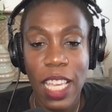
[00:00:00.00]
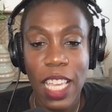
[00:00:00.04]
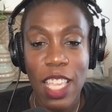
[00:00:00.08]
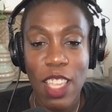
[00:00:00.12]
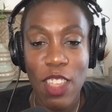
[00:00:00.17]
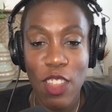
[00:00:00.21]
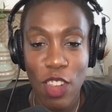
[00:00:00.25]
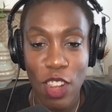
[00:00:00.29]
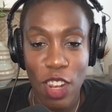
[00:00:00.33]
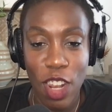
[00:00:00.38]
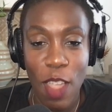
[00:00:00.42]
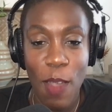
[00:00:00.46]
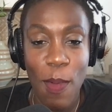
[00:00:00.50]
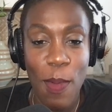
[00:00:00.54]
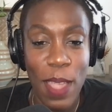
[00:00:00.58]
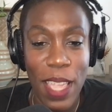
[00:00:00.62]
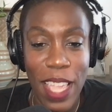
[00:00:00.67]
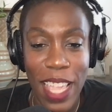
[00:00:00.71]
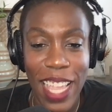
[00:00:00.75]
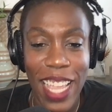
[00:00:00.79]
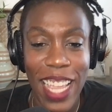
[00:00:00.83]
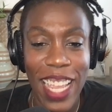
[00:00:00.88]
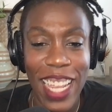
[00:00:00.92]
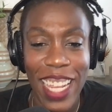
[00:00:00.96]
You know what I
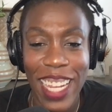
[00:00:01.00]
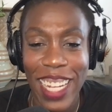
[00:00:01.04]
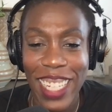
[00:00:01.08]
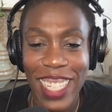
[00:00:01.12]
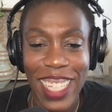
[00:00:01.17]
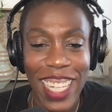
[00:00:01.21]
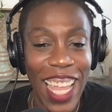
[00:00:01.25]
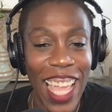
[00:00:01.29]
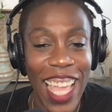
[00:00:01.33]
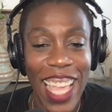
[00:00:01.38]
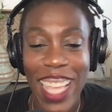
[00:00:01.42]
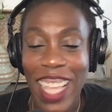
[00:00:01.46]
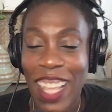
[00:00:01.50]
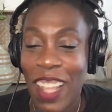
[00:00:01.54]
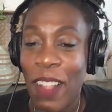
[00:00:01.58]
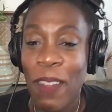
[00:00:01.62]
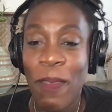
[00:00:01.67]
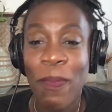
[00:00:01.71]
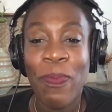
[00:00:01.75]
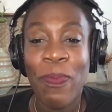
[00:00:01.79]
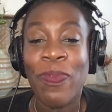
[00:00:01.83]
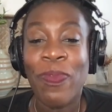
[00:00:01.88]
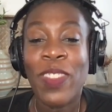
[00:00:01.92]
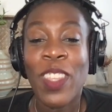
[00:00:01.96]
mean? Like,
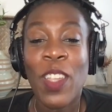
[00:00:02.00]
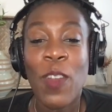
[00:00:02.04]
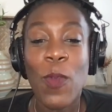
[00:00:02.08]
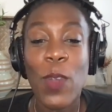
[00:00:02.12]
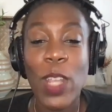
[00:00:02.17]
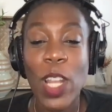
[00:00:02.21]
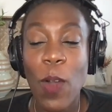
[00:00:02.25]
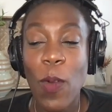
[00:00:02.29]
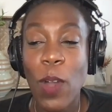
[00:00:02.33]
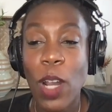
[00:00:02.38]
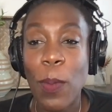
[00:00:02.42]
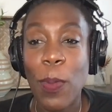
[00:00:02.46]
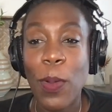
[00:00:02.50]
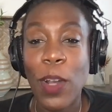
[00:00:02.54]
we don't want to